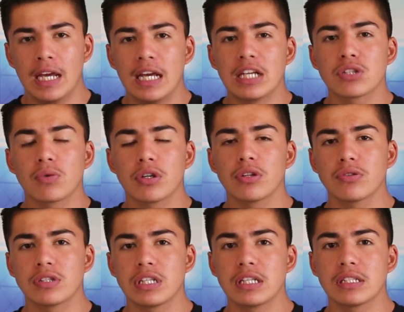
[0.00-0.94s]
It's one of
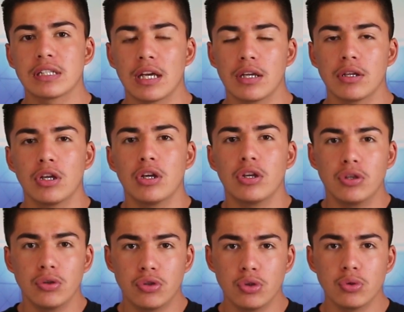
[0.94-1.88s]
those things that
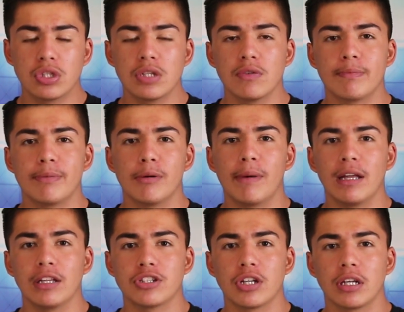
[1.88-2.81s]
you do see with Bill
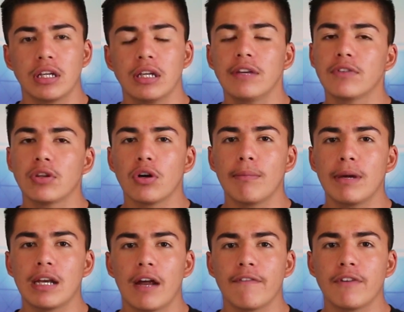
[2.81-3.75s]
Belichick, even though it may
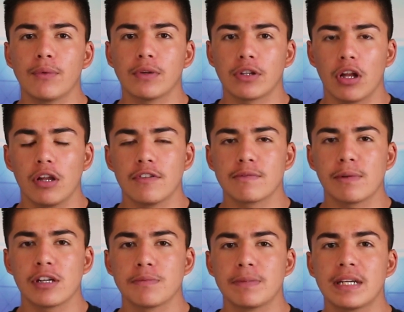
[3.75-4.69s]
not fit with all of his
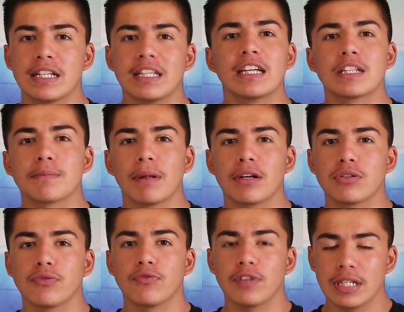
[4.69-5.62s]
players, because he gets players
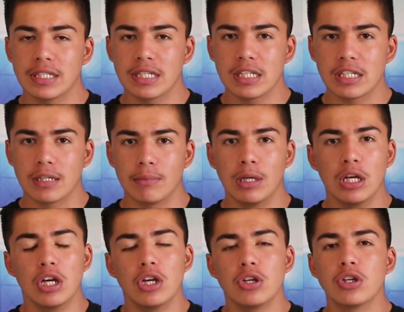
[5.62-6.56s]
who fit his system.
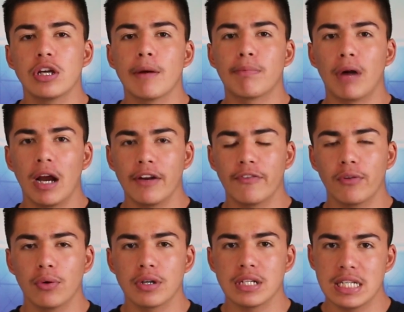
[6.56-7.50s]
You get Brian
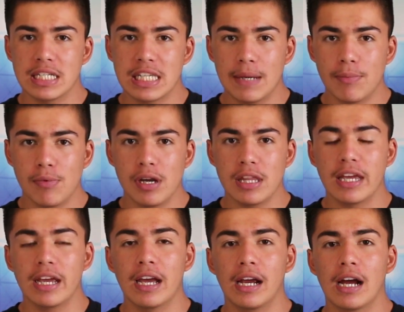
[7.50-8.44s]
Flores the same way. They
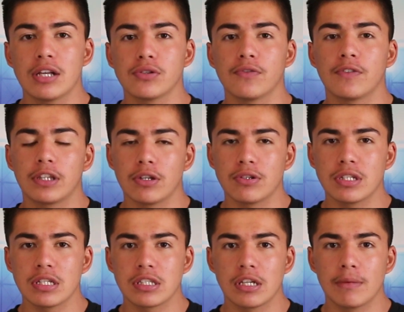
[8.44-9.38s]
get guys who fit their
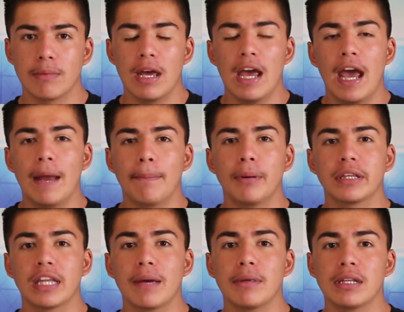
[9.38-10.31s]
system and put
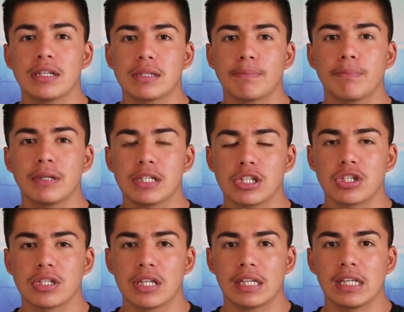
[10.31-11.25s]
them in
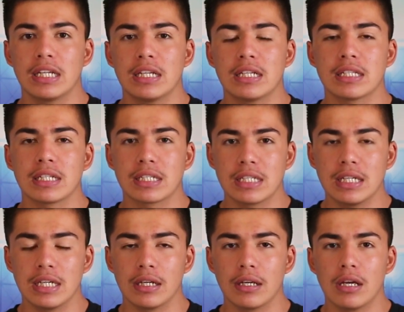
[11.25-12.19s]
positions that they need to
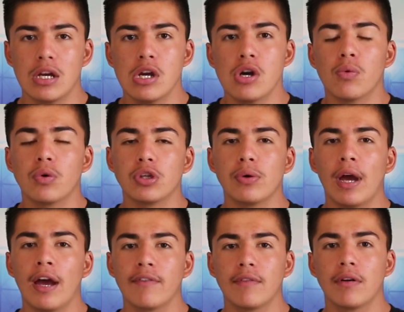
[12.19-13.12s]
succeed. When you
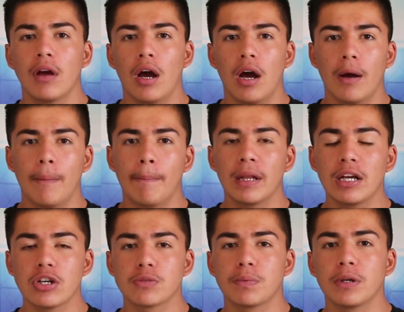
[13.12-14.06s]
have
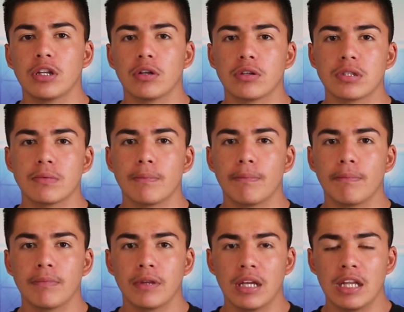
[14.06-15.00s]
players put
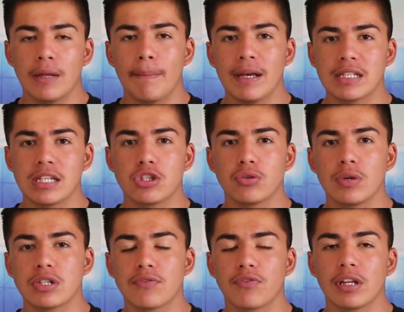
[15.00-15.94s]
in the best
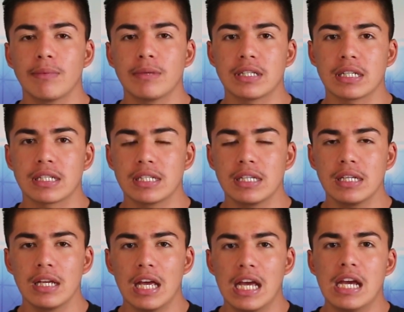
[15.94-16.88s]
situation for them to
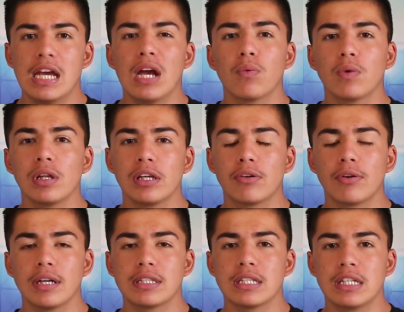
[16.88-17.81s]
succeed, it really
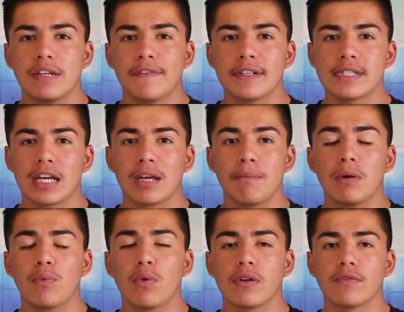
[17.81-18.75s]
creates a defense that can be
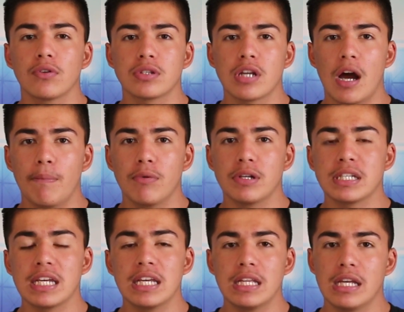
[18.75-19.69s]
one of the top ones
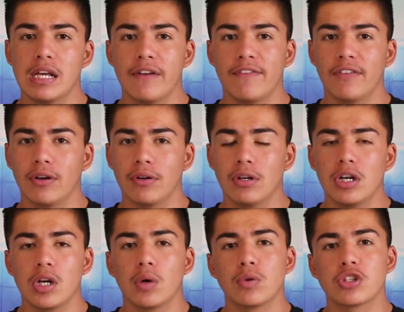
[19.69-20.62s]
in the NFL,
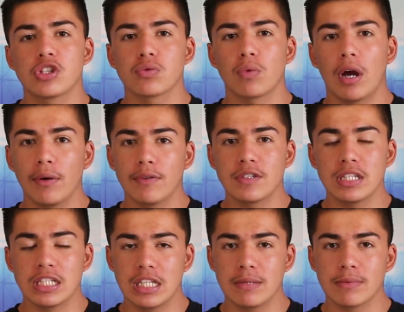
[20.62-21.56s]
which is why we've
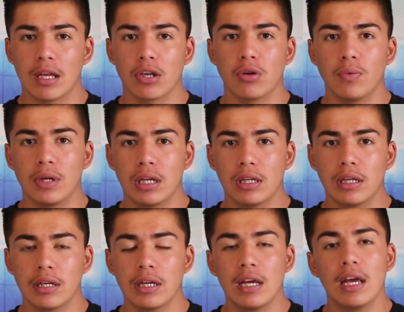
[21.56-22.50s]
seen teams like New
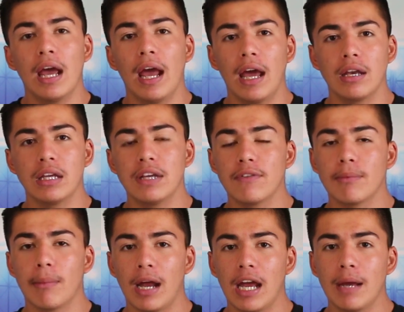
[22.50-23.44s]
England and even
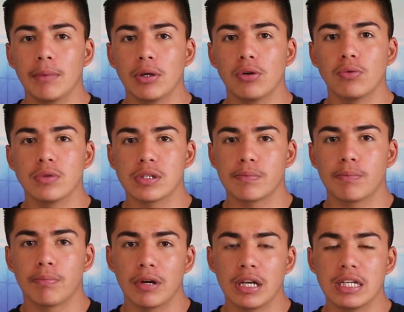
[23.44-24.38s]
Miami, who was
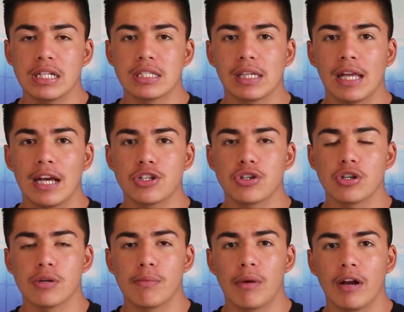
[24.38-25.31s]
pretty decent last year
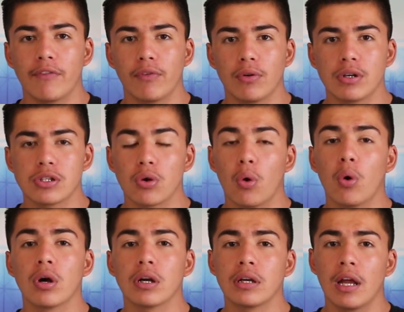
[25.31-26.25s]
under Brian Flores,
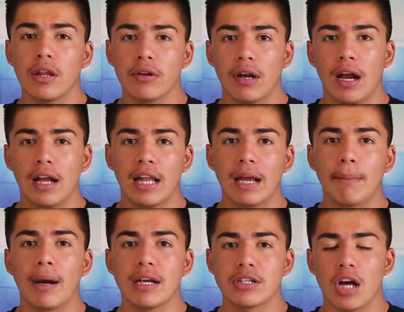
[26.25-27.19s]
or another guy like
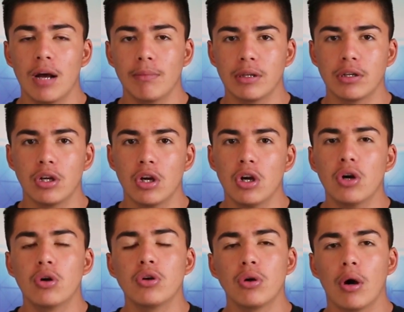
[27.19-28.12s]
Mike Tomlin,
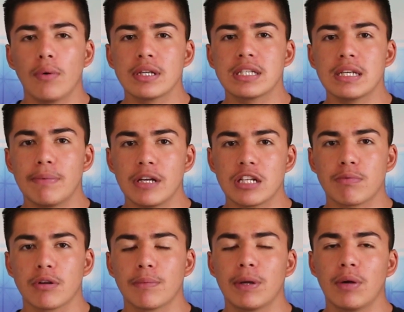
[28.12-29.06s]
who you always see
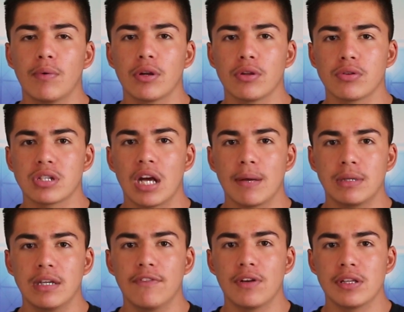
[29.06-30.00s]
Pittsburgh being one of those top
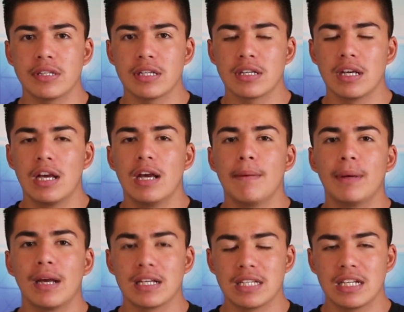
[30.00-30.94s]
defenses
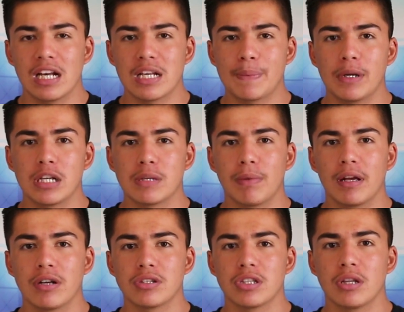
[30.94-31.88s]
because he does put his
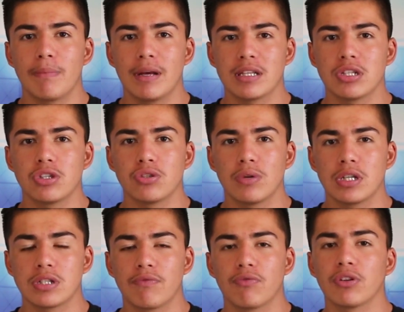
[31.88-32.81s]
players in the best
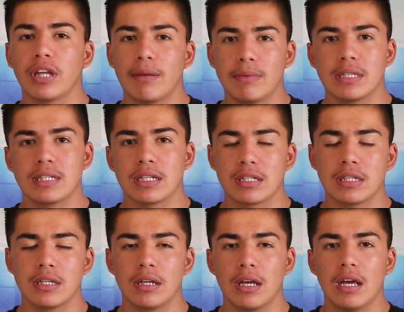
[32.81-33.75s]
situation for them to
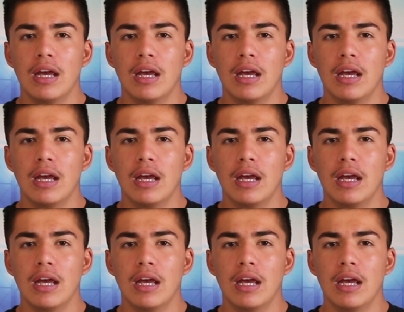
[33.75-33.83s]
succeed.